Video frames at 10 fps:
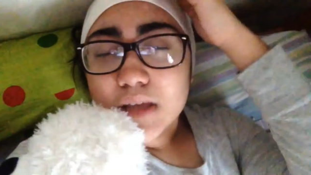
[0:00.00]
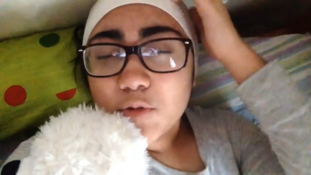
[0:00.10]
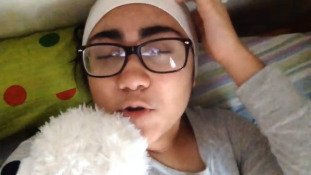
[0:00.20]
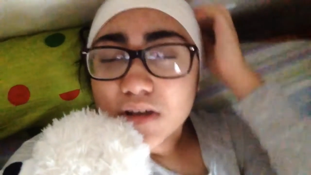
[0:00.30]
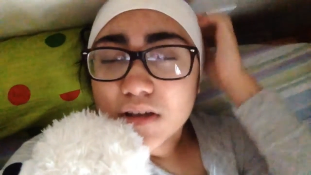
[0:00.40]
a
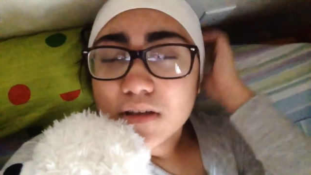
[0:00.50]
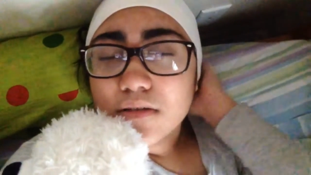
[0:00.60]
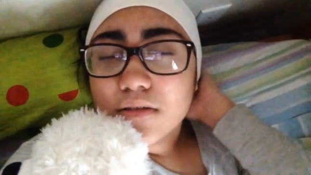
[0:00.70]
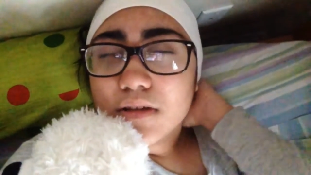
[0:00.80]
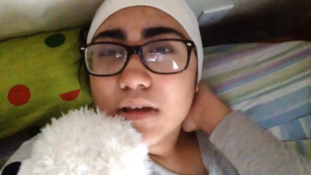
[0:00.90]

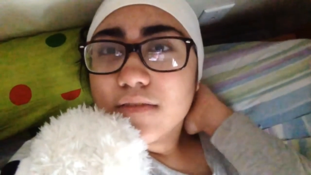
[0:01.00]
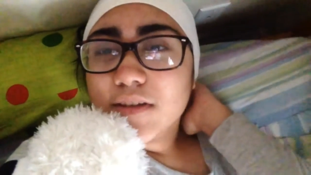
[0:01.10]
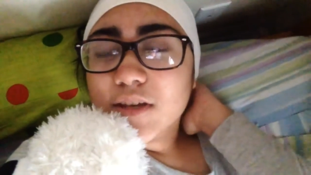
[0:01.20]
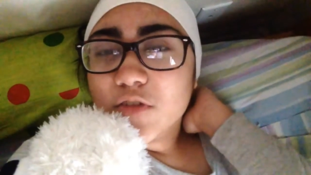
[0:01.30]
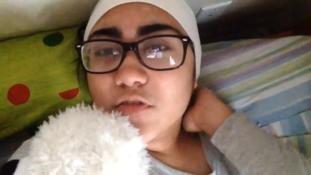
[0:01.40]
separate
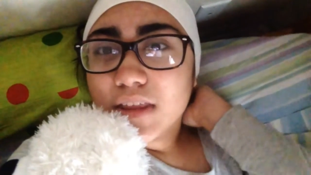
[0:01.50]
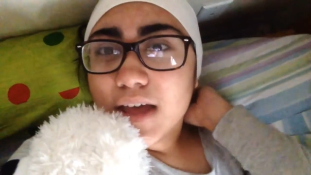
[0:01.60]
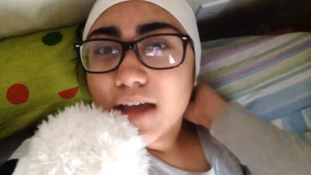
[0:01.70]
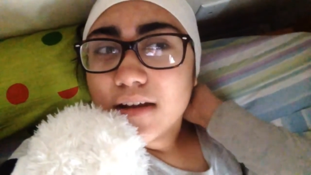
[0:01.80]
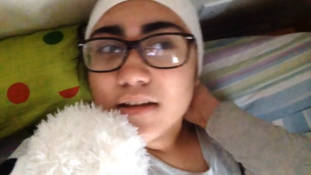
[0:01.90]
video for
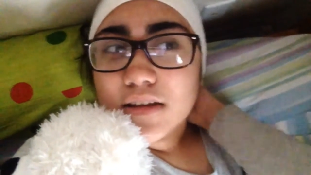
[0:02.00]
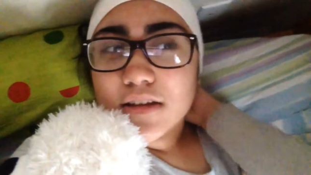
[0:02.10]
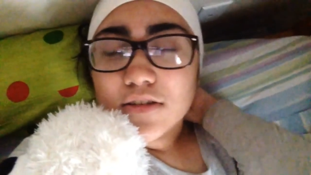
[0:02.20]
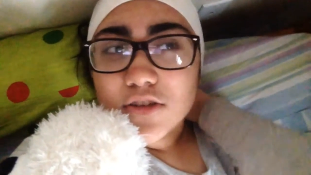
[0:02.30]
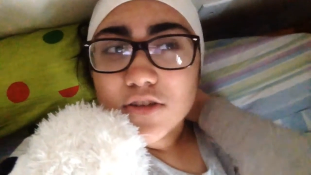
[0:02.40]
that,
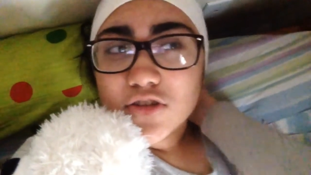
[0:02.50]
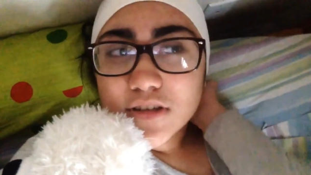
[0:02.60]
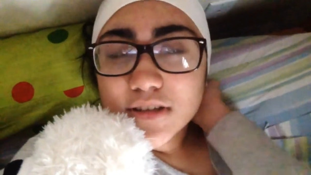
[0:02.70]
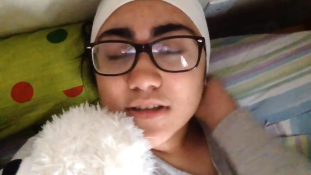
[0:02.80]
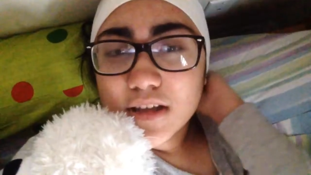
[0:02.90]
you can
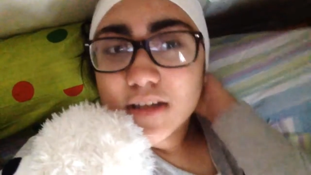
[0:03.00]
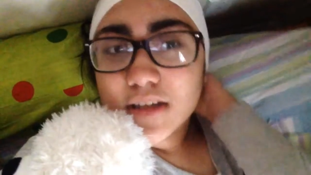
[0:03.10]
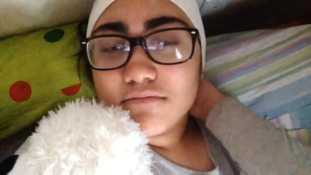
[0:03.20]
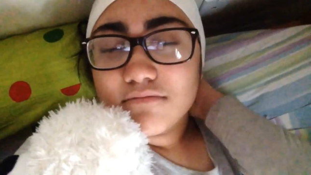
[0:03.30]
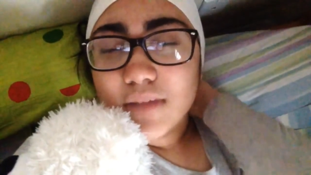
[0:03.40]
just
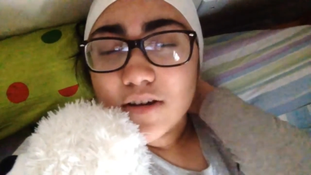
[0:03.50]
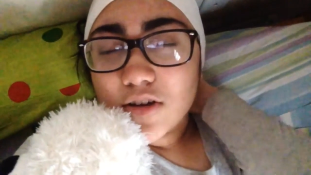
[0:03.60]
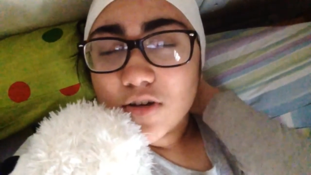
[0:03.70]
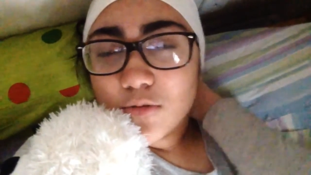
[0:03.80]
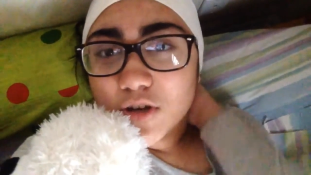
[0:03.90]
like, I
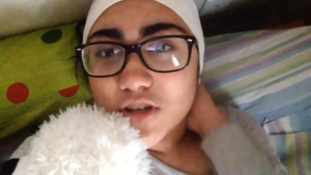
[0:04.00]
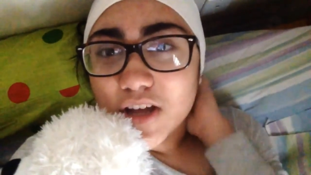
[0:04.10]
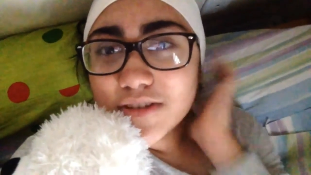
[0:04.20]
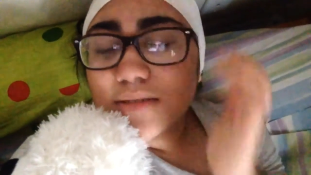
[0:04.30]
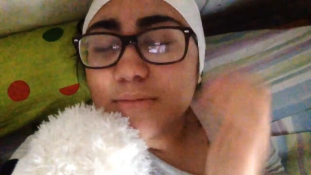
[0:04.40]
don't know,
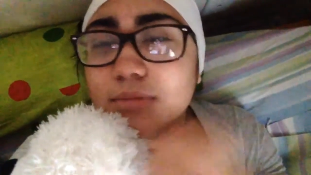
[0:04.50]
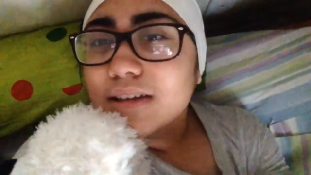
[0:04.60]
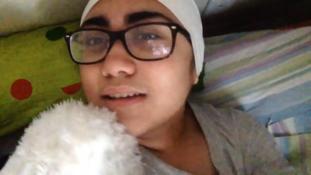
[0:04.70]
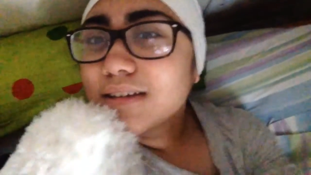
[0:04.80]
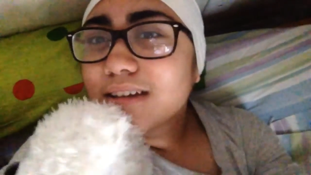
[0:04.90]
reach out to
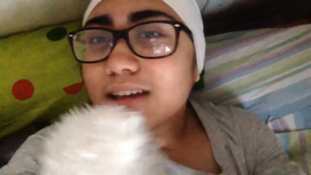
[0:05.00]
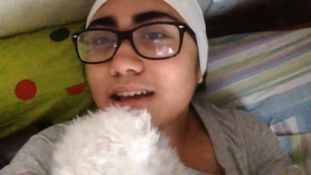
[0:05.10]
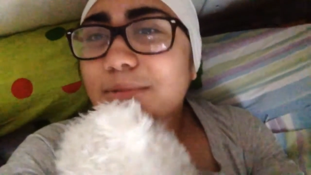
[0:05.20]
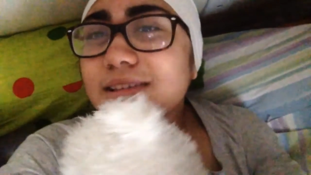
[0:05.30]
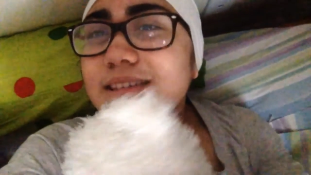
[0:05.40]
me.
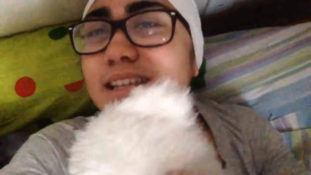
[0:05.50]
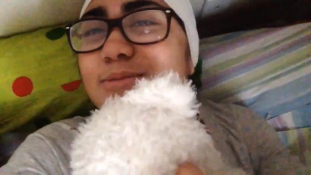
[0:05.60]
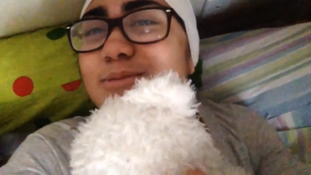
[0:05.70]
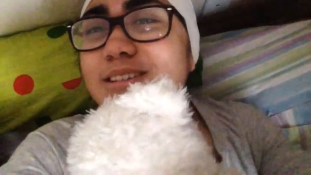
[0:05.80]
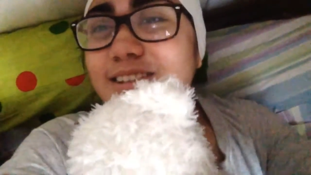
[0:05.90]
But
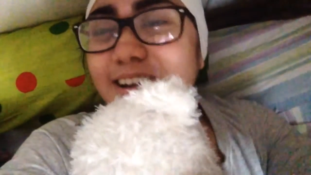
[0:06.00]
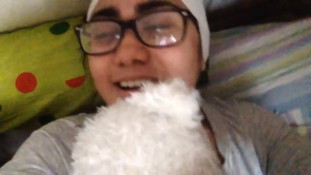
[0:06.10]
since we just